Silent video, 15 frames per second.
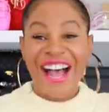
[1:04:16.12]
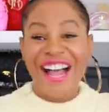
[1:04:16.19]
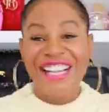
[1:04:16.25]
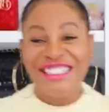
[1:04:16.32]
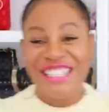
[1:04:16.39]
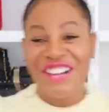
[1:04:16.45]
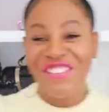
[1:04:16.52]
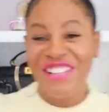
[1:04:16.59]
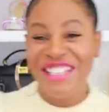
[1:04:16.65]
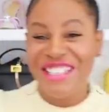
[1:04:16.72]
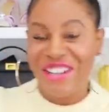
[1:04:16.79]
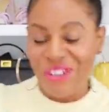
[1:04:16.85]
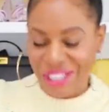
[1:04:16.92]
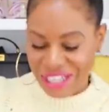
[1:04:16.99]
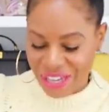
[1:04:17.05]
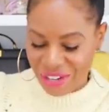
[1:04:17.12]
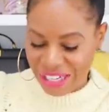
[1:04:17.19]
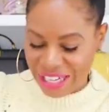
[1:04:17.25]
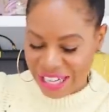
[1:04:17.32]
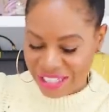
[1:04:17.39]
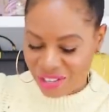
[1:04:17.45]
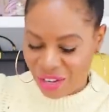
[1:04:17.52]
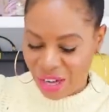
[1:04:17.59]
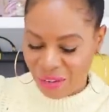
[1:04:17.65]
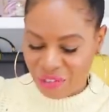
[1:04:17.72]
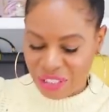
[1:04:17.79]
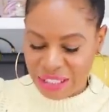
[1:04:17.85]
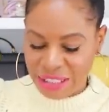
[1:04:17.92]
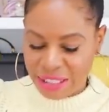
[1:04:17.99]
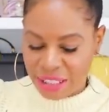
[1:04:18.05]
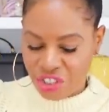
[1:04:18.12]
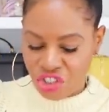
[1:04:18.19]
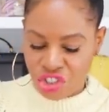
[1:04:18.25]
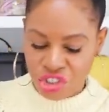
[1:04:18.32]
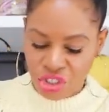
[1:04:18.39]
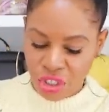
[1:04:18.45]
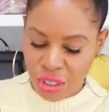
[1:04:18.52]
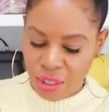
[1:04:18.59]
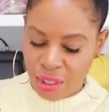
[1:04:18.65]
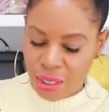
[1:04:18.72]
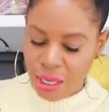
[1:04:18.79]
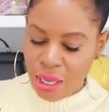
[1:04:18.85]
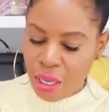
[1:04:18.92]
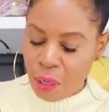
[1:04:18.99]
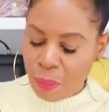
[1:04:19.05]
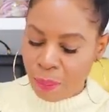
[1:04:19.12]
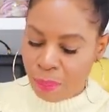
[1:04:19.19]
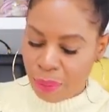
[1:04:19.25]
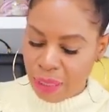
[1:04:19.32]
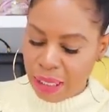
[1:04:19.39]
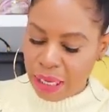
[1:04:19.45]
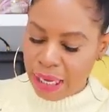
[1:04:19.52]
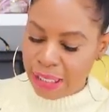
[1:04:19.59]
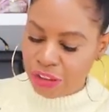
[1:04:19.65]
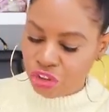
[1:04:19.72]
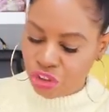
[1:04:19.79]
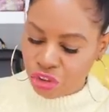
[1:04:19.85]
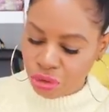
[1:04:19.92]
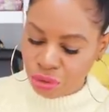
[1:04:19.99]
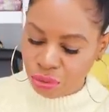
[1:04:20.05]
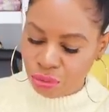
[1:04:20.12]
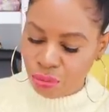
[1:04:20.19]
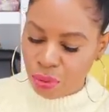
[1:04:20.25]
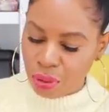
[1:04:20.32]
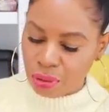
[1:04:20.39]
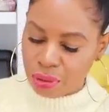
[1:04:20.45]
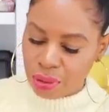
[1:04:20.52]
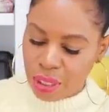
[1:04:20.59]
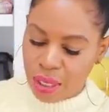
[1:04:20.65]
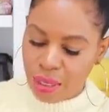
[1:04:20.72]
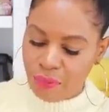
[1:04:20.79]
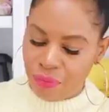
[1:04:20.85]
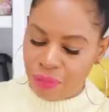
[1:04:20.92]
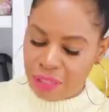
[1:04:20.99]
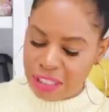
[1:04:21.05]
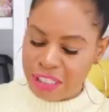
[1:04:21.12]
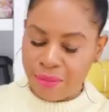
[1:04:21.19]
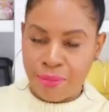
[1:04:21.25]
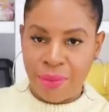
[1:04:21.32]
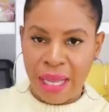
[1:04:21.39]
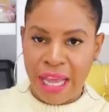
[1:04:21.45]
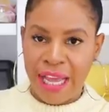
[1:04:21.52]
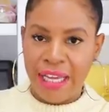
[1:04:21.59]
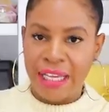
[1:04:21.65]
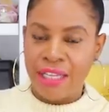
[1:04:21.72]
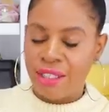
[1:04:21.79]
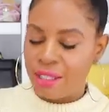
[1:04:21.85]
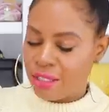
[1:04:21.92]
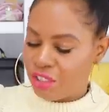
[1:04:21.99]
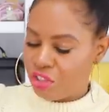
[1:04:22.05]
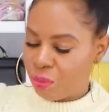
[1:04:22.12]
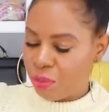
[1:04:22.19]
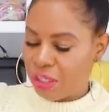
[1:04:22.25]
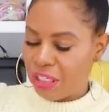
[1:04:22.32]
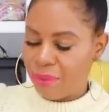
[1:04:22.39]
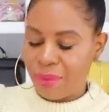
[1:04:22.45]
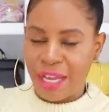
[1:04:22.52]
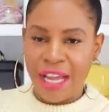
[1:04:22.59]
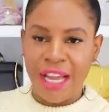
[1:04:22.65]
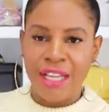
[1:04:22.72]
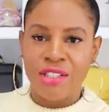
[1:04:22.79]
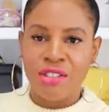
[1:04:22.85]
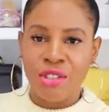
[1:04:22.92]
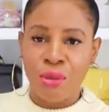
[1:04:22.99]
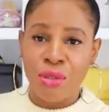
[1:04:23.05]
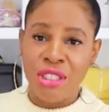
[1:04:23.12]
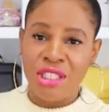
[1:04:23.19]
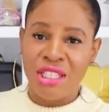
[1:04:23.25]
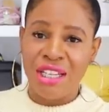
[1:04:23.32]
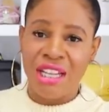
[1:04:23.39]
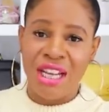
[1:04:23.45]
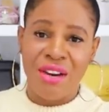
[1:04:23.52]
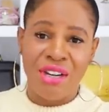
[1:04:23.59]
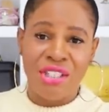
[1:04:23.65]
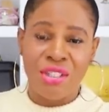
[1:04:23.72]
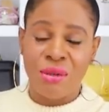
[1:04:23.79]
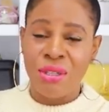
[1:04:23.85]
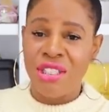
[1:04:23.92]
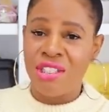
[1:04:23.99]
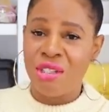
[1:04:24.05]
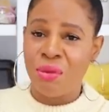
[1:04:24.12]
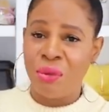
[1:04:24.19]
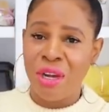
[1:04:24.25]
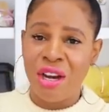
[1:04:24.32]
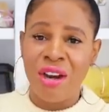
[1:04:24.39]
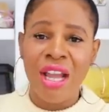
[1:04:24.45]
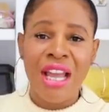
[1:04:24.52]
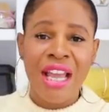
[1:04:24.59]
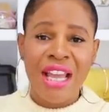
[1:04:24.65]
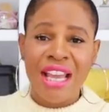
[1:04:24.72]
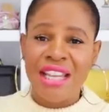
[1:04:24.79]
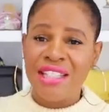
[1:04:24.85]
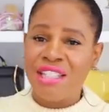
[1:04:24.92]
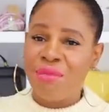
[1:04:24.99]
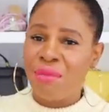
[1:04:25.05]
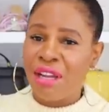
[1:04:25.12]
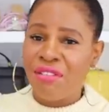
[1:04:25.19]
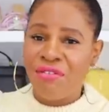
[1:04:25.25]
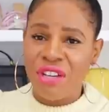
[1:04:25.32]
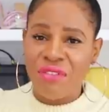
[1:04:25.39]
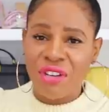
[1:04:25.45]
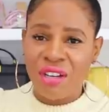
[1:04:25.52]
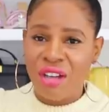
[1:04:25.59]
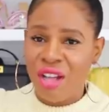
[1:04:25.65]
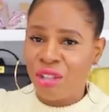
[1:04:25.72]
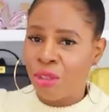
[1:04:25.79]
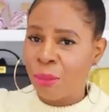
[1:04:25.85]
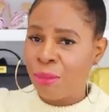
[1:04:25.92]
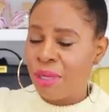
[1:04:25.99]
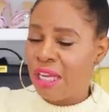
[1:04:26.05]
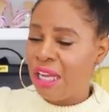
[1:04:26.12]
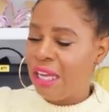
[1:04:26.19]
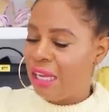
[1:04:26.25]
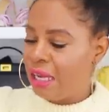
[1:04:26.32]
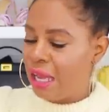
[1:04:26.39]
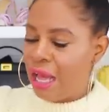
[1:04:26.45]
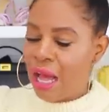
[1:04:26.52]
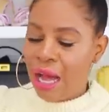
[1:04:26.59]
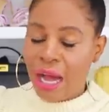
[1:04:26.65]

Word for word: I definitely don't carry it as often as I should, but I do love this bag. It is such a pretty bag, so easy to carry, so easy to wear. It's in my favorite color, pink.